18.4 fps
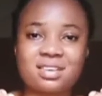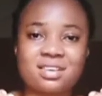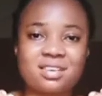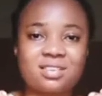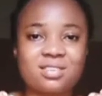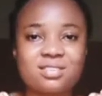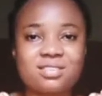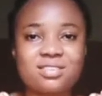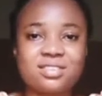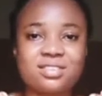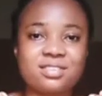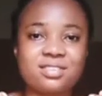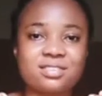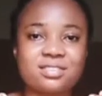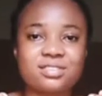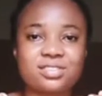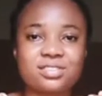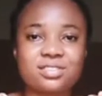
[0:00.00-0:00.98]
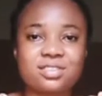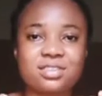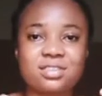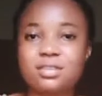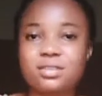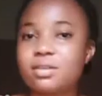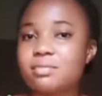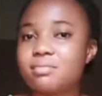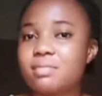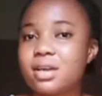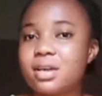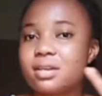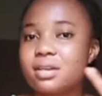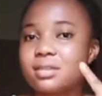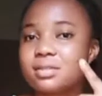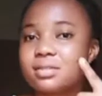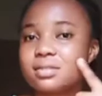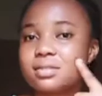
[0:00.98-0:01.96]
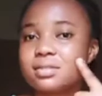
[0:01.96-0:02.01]
glow your screen don't mind
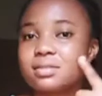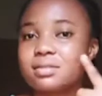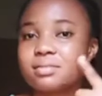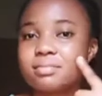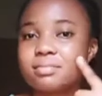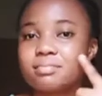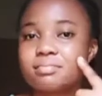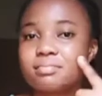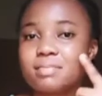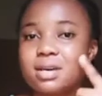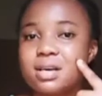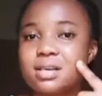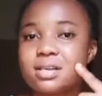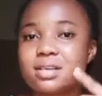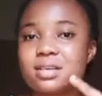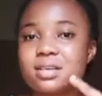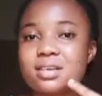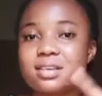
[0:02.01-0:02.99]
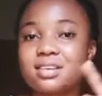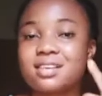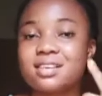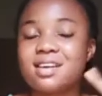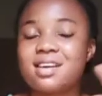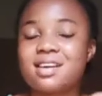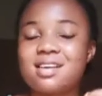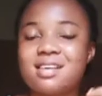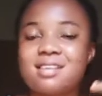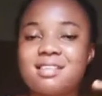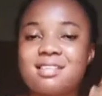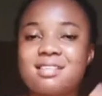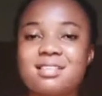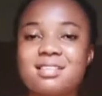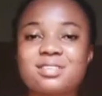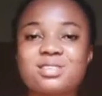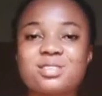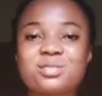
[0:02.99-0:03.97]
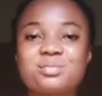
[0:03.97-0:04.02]
this man here it
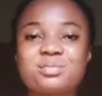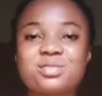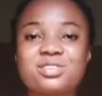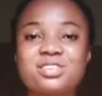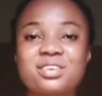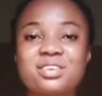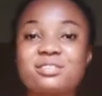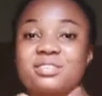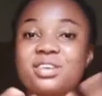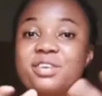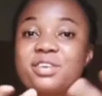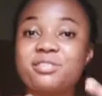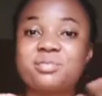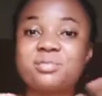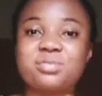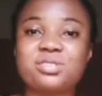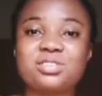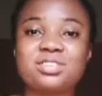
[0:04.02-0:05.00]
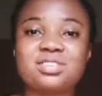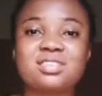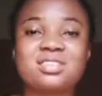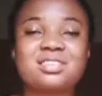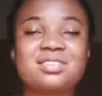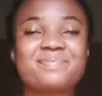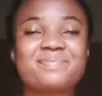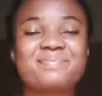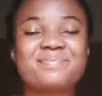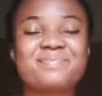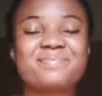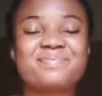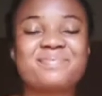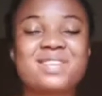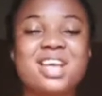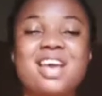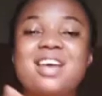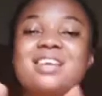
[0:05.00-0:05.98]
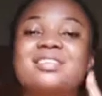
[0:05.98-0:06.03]
is normal now every month
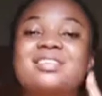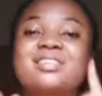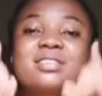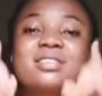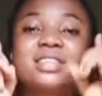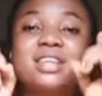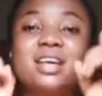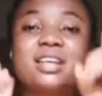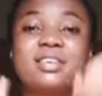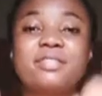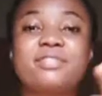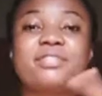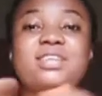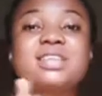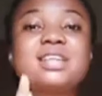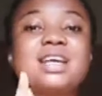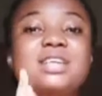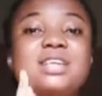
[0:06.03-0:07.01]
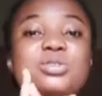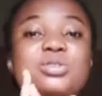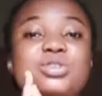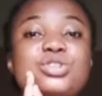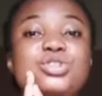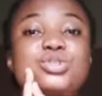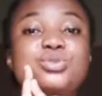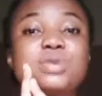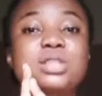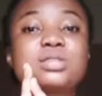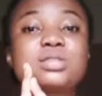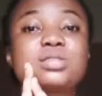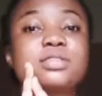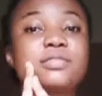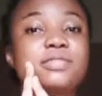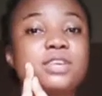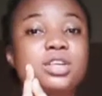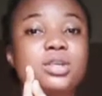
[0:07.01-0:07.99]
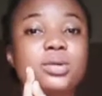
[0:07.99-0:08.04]
so, darling friends, let's go straight to the
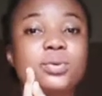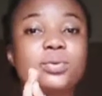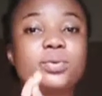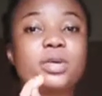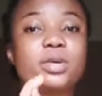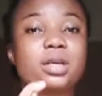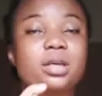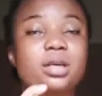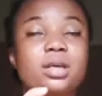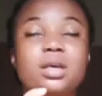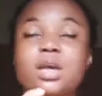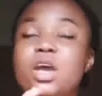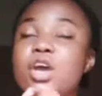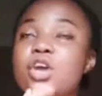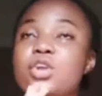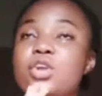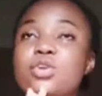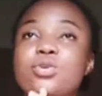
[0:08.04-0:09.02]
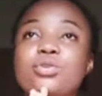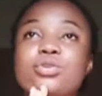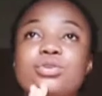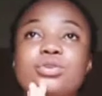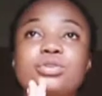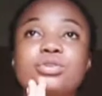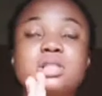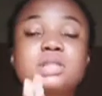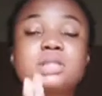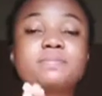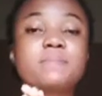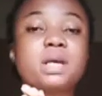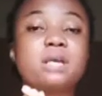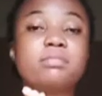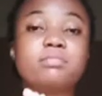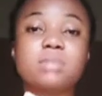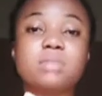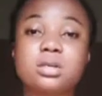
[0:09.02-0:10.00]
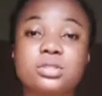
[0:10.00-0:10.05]
video, okay? You're not gonna
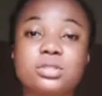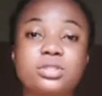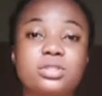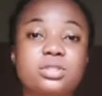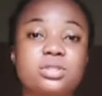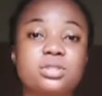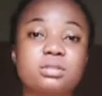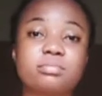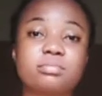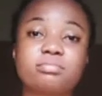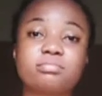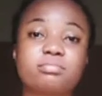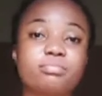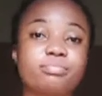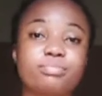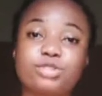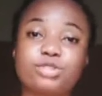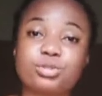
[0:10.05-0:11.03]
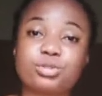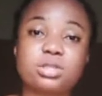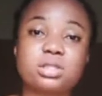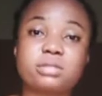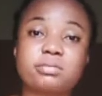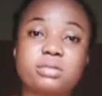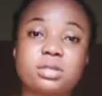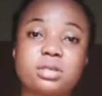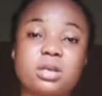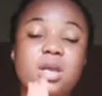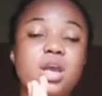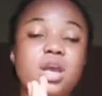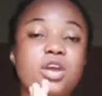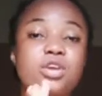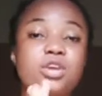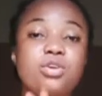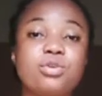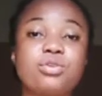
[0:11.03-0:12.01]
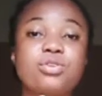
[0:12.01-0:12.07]
spend much. Trust me,
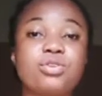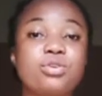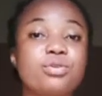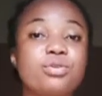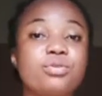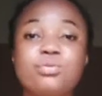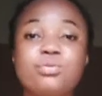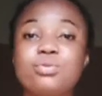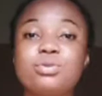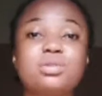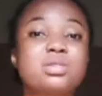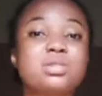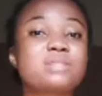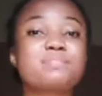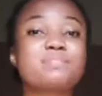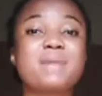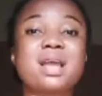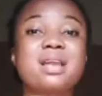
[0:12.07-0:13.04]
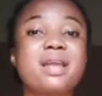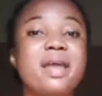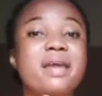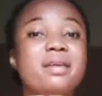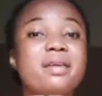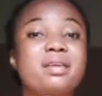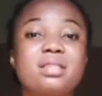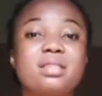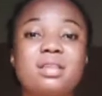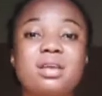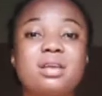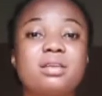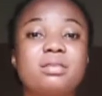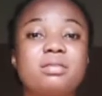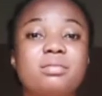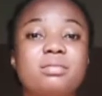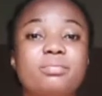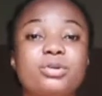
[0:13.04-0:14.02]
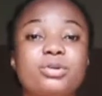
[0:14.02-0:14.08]
you do you won't spend anything,
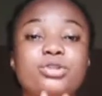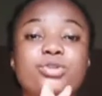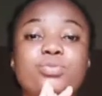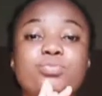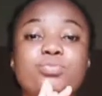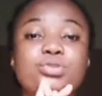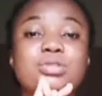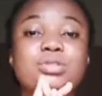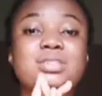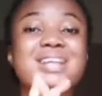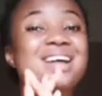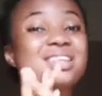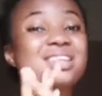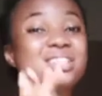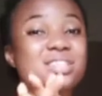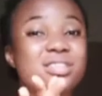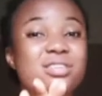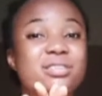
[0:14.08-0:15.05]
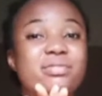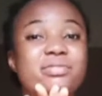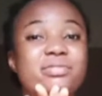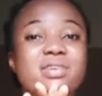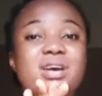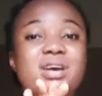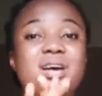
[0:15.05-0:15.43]
but you must achieve